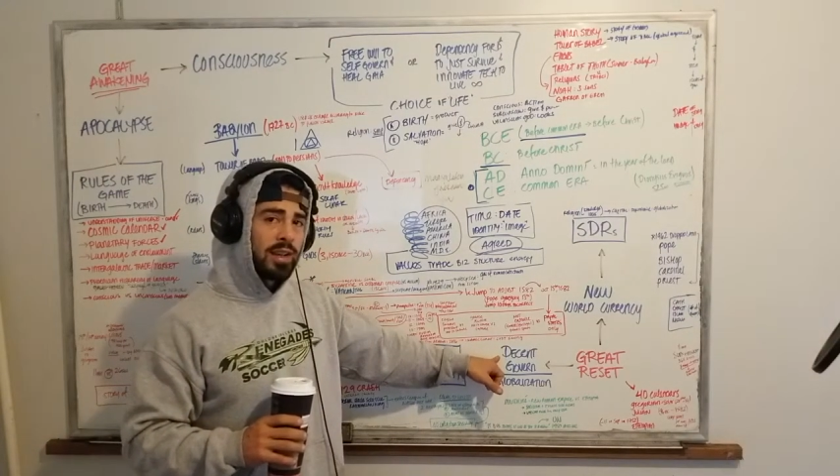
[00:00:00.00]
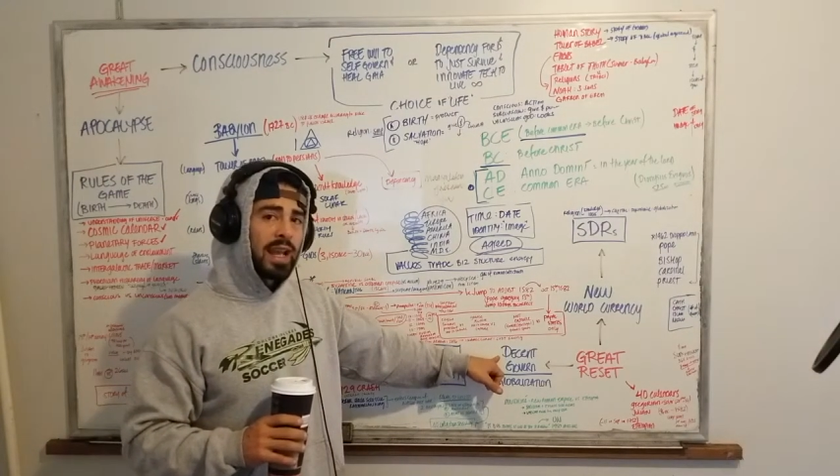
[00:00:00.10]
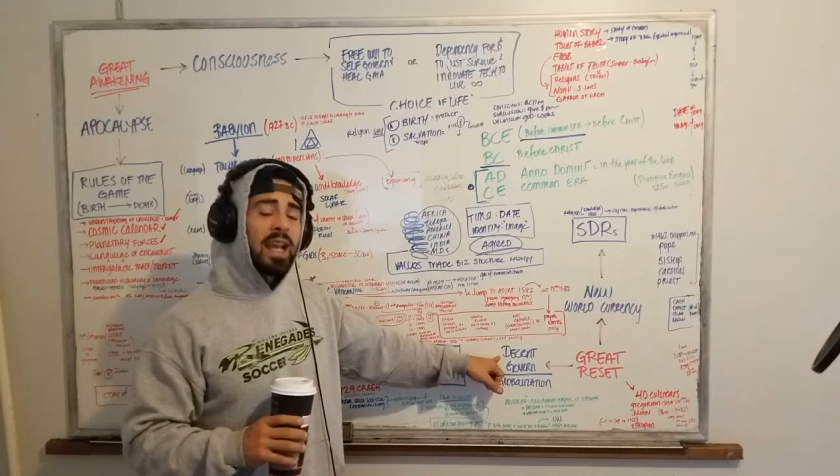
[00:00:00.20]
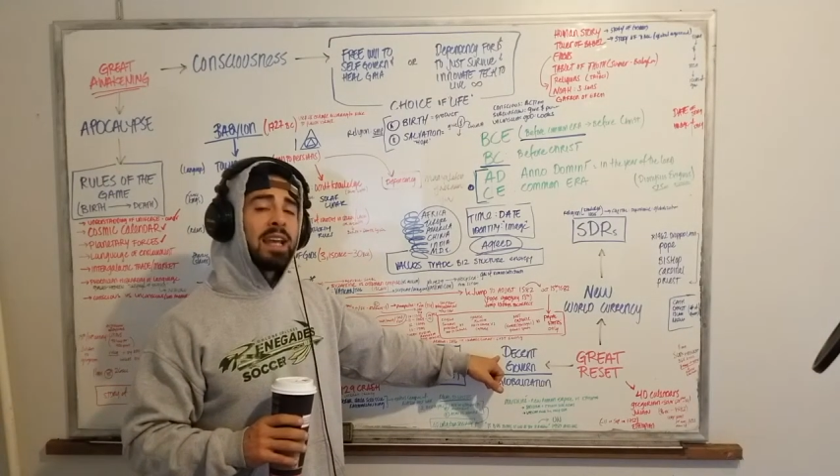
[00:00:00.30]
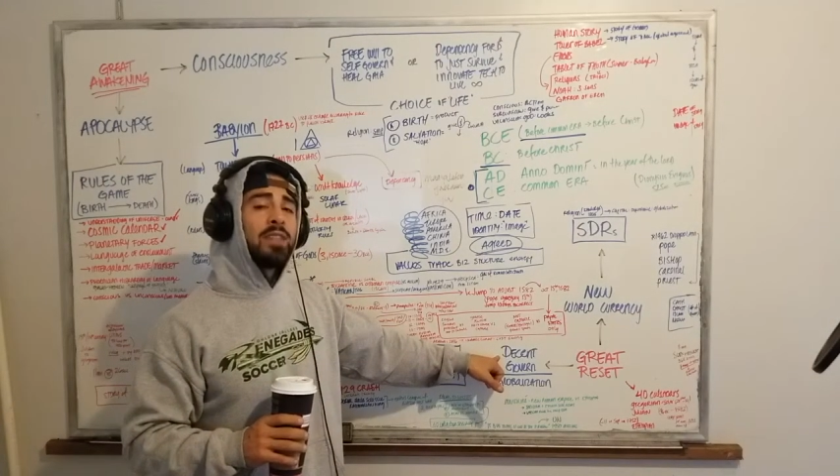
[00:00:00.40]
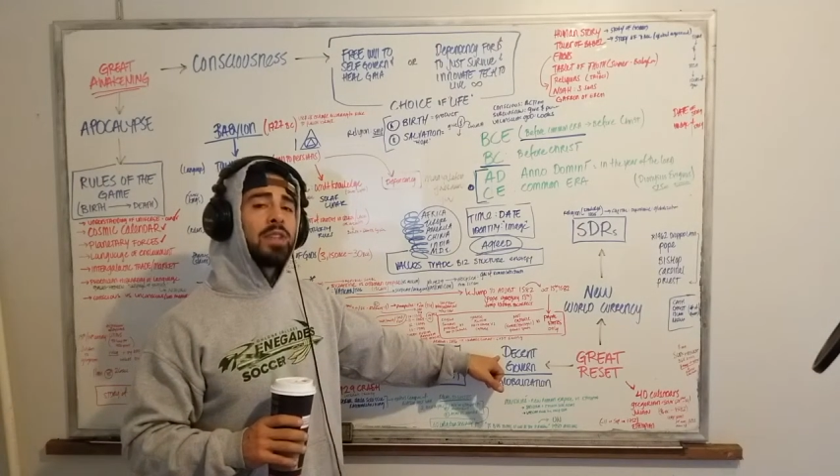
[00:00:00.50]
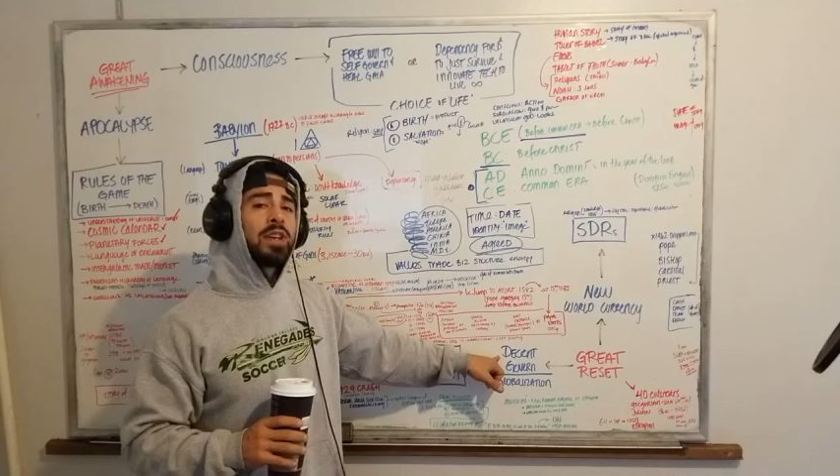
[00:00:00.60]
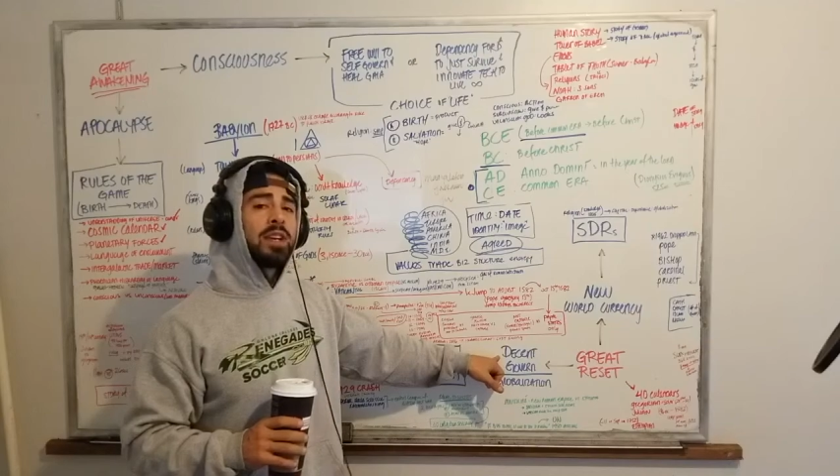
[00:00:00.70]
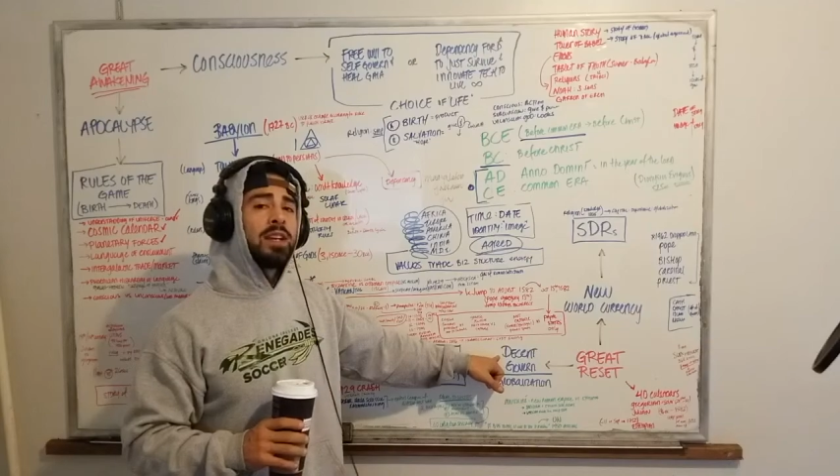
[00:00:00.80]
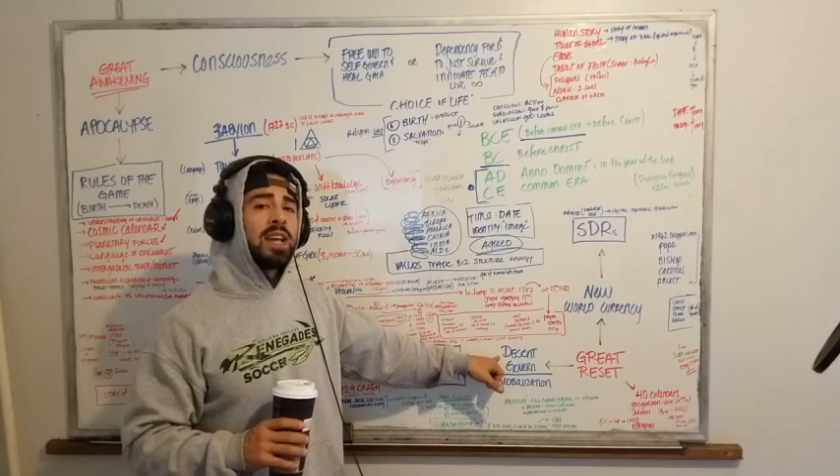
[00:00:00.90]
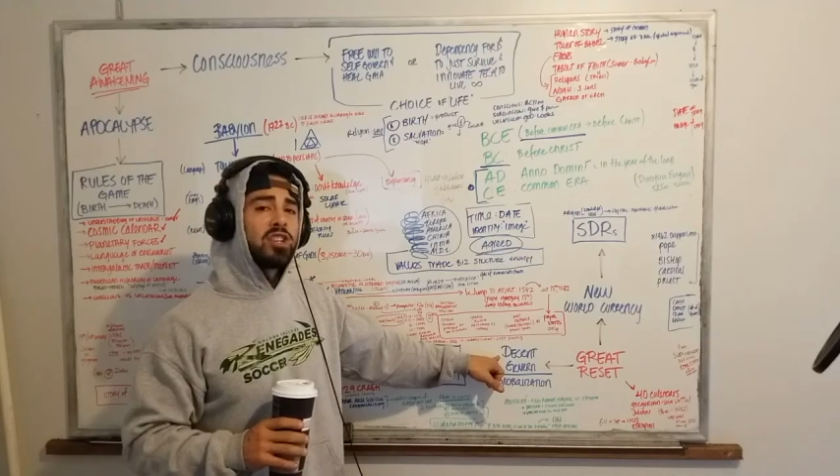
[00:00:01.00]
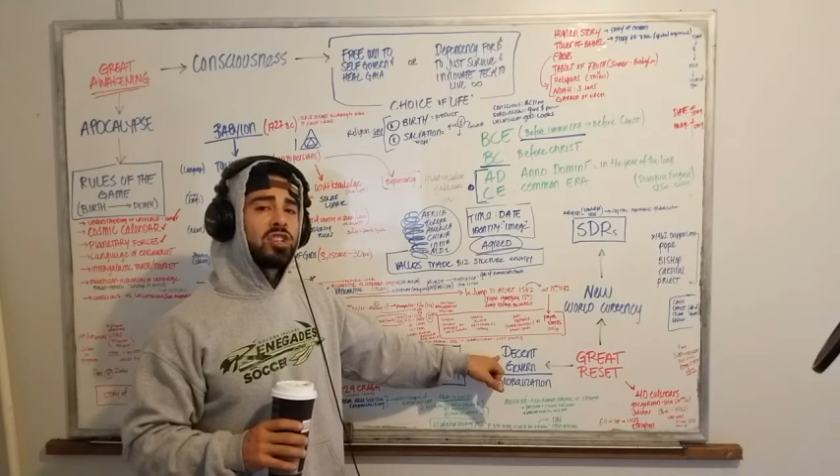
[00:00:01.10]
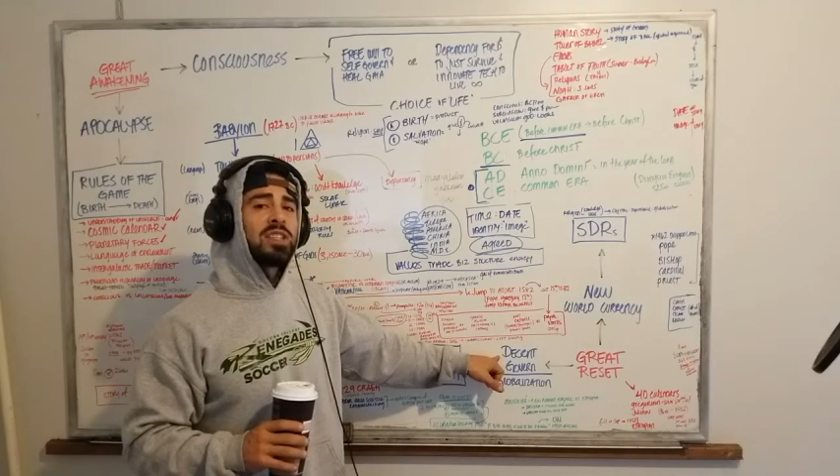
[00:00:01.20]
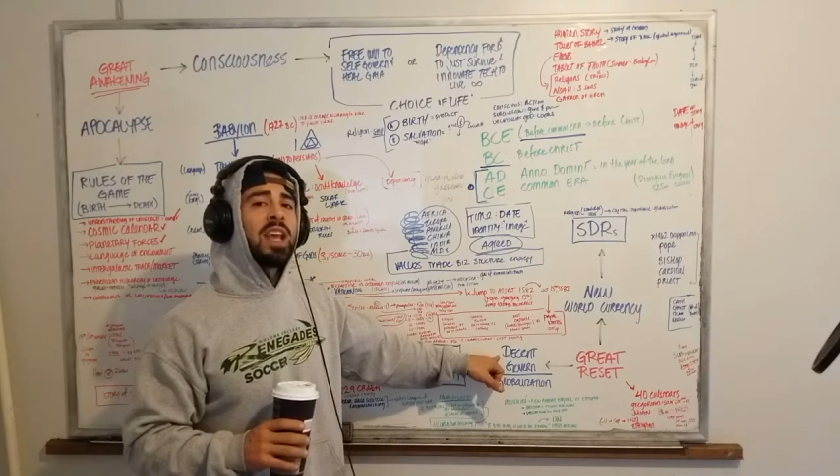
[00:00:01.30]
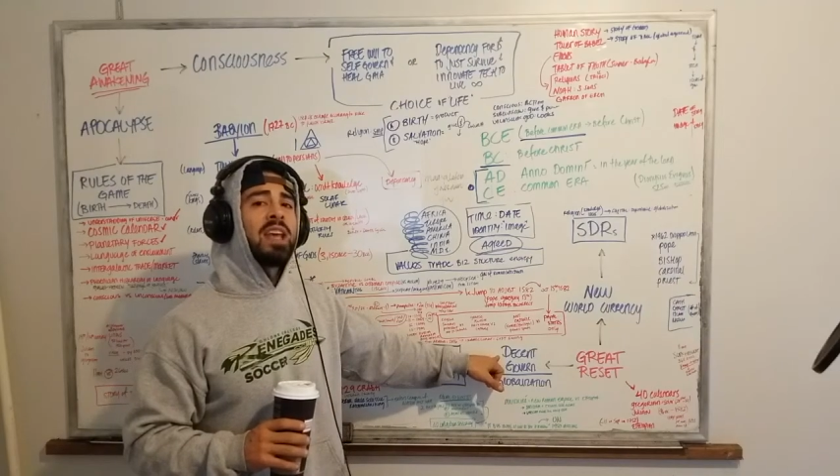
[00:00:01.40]
and the connections
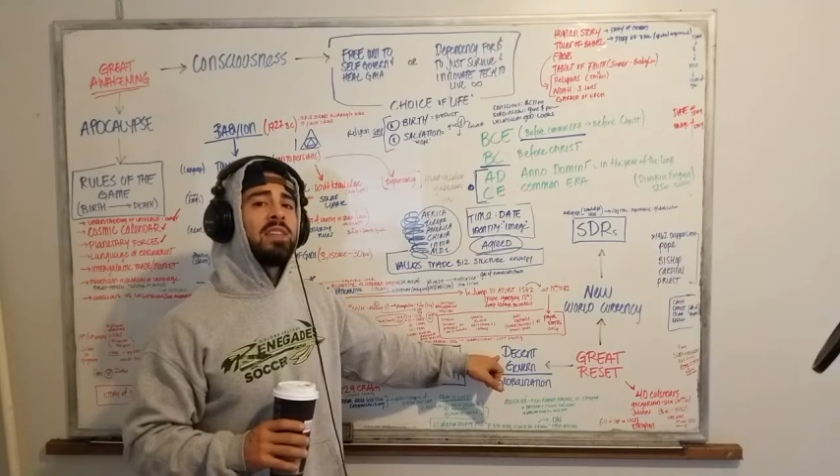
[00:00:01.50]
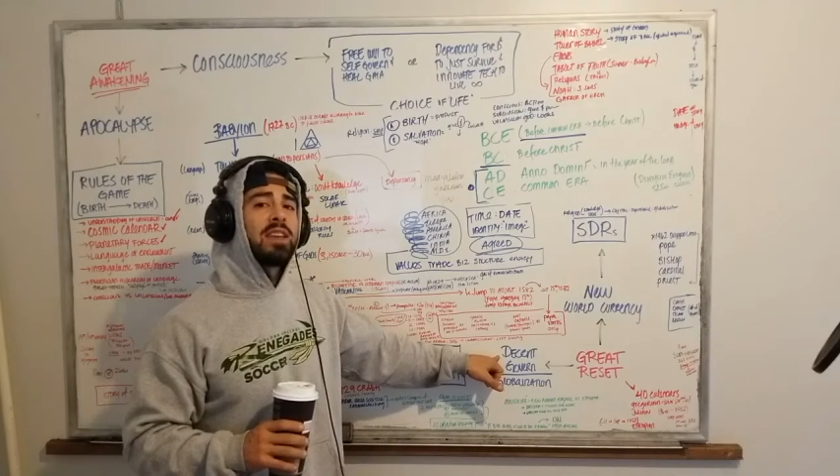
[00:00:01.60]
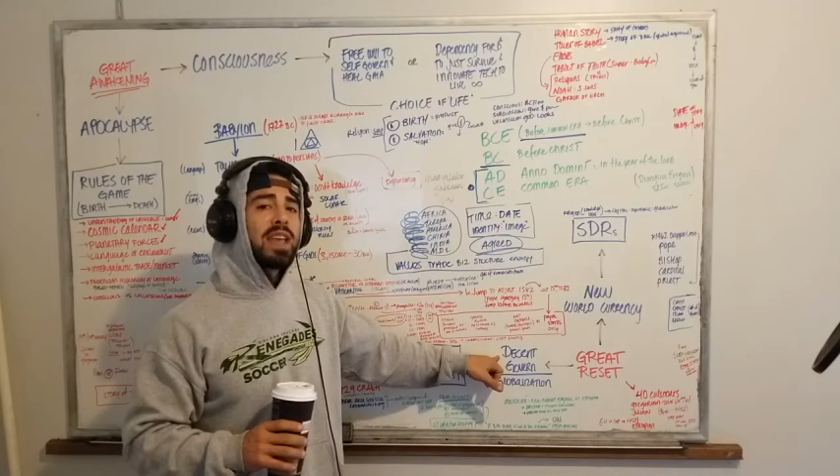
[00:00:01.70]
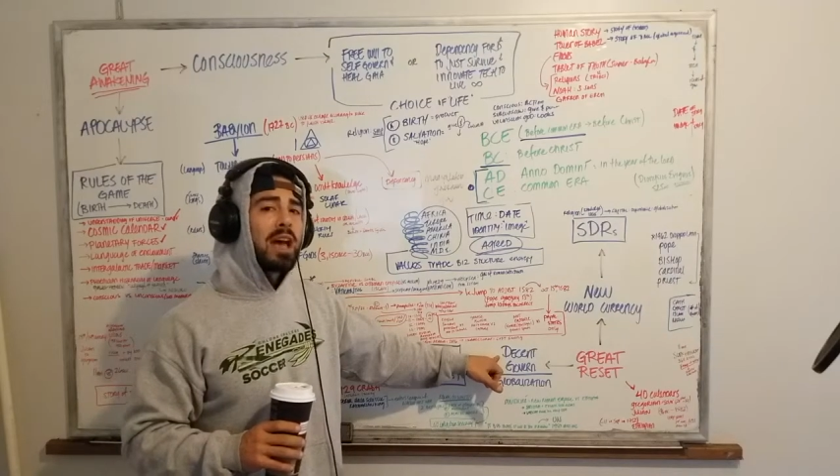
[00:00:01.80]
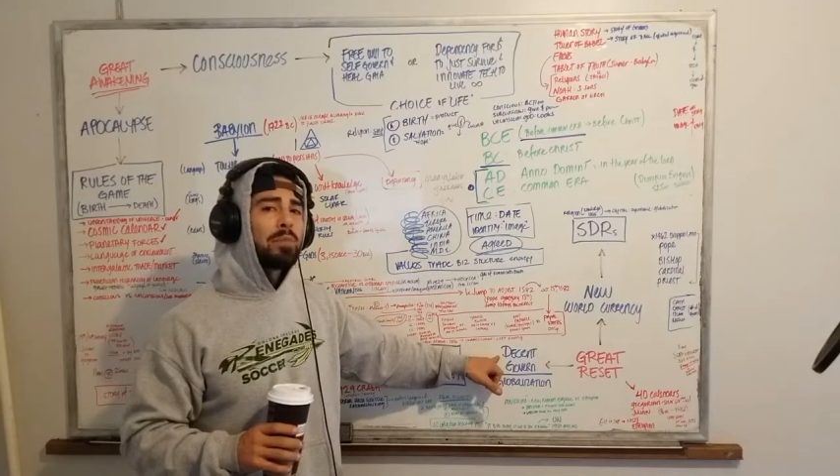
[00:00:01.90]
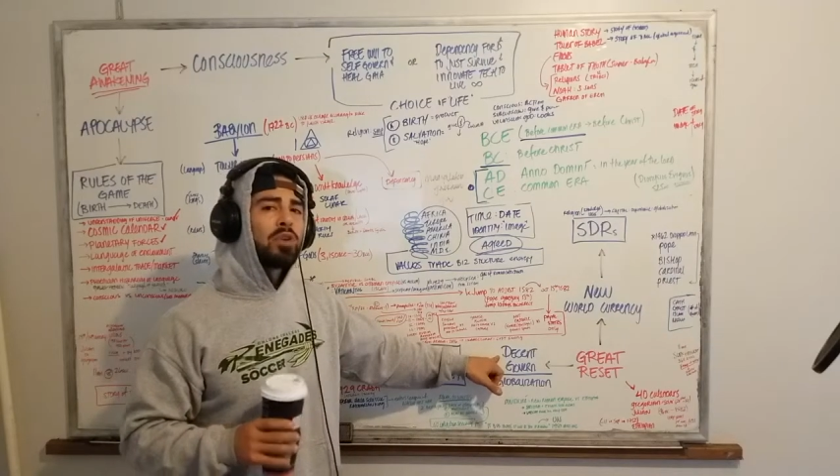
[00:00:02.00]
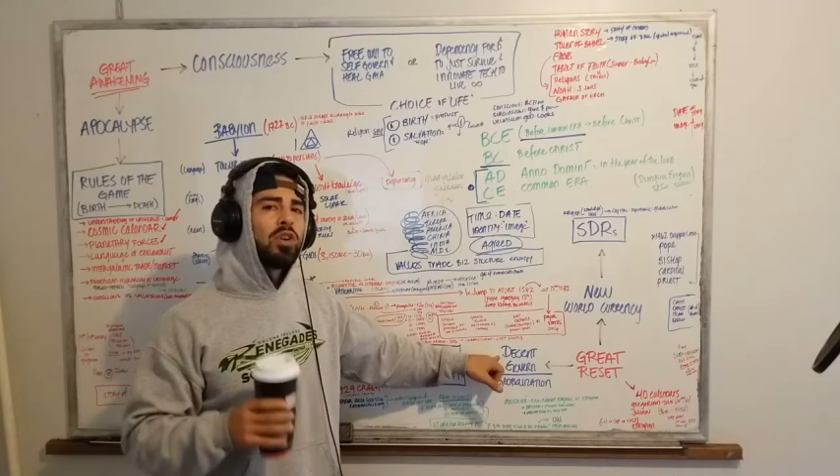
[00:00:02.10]
and the capital